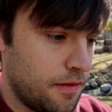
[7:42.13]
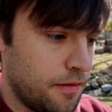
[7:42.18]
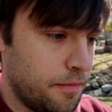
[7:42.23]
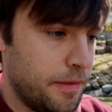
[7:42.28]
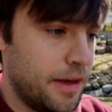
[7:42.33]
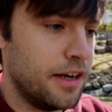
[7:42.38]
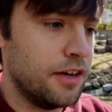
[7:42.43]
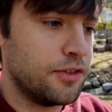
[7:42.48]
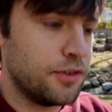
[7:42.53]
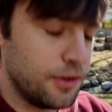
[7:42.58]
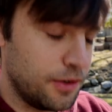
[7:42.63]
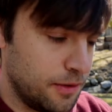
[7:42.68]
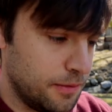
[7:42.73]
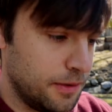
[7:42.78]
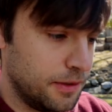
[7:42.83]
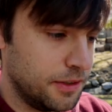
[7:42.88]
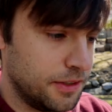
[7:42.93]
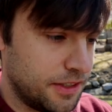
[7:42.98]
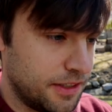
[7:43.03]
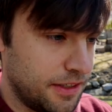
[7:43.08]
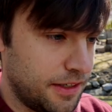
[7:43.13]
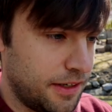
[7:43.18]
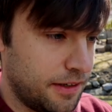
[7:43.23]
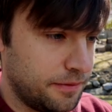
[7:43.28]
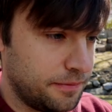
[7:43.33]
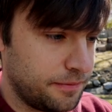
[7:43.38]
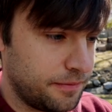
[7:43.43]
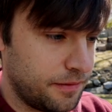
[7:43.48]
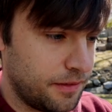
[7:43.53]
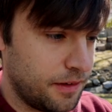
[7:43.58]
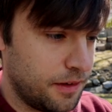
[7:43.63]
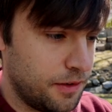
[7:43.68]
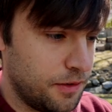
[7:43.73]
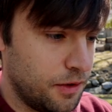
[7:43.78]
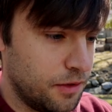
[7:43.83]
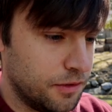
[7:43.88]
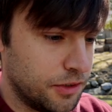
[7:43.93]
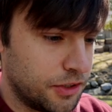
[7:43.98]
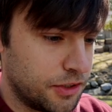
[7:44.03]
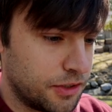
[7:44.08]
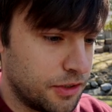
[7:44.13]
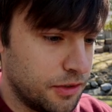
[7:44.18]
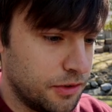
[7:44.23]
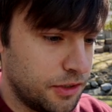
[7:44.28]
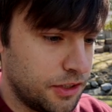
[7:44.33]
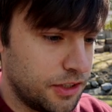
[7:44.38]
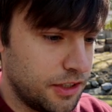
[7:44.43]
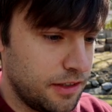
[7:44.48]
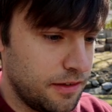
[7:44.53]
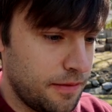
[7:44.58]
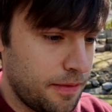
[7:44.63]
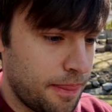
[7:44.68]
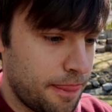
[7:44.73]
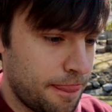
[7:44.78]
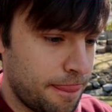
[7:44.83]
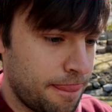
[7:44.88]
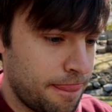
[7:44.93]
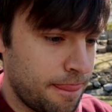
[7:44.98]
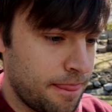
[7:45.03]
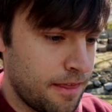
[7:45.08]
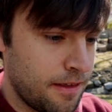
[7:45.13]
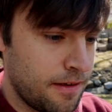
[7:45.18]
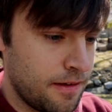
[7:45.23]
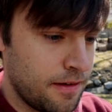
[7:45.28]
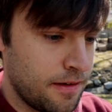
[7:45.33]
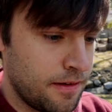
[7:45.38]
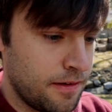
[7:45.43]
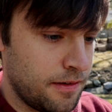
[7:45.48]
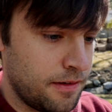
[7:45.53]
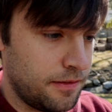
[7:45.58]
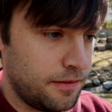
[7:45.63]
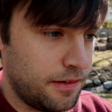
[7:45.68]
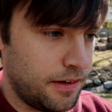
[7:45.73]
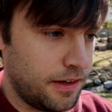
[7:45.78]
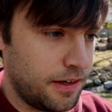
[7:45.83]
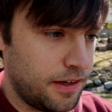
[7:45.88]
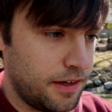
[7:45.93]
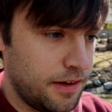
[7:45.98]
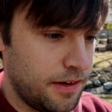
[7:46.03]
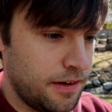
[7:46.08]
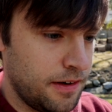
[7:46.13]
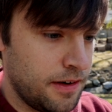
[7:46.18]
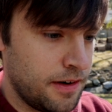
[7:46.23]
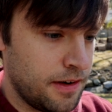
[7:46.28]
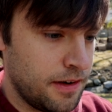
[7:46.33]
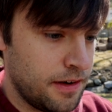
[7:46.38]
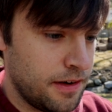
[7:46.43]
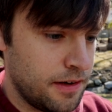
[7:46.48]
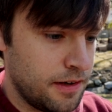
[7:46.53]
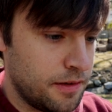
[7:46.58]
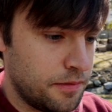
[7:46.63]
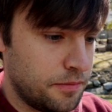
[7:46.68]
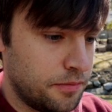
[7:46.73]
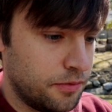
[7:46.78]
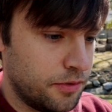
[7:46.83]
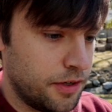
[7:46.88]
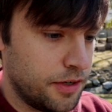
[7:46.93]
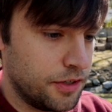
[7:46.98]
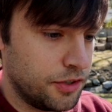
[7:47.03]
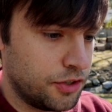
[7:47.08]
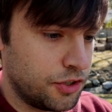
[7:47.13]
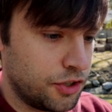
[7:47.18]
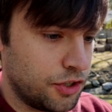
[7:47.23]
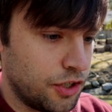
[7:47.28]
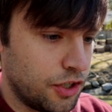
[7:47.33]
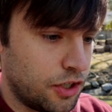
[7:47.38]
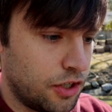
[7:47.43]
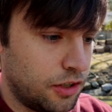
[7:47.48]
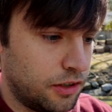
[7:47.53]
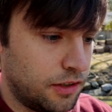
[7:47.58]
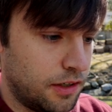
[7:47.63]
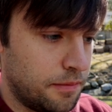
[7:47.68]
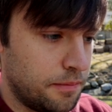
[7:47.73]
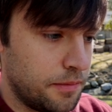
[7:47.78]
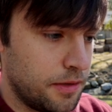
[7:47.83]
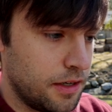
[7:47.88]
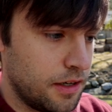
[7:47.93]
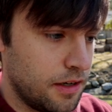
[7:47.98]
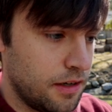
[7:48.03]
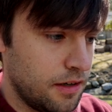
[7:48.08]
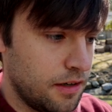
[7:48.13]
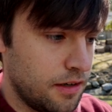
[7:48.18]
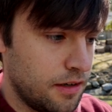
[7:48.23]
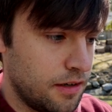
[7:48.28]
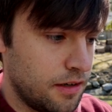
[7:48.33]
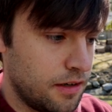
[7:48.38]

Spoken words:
Manitoba is there. Nova Scotia. Right here. British Columbia.